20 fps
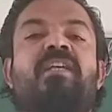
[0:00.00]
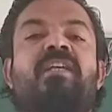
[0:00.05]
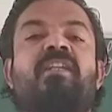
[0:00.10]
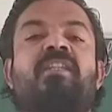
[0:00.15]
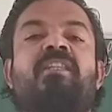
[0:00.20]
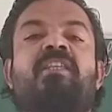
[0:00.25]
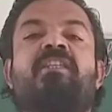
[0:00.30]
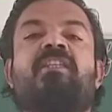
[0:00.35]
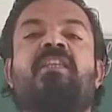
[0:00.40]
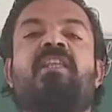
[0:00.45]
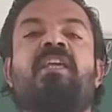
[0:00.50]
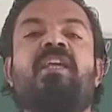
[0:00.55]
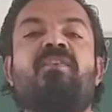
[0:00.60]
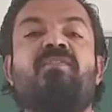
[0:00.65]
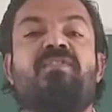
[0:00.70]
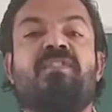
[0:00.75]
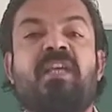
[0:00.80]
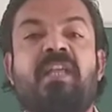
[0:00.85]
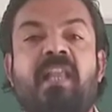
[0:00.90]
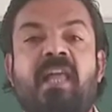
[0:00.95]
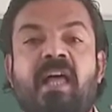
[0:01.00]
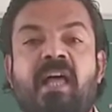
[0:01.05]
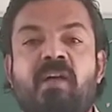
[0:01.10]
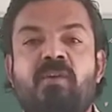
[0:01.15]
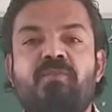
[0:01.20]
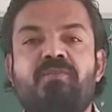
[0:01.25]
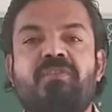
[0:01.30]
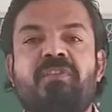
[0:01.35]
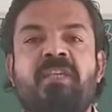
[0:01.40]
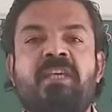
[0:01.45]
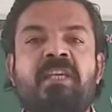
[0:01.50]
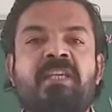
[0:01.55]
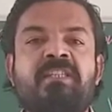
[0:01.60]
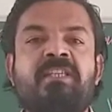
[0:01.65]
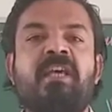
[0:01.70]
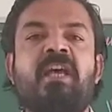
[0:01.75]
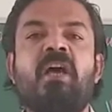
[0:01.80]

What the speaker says: and the leaves allows this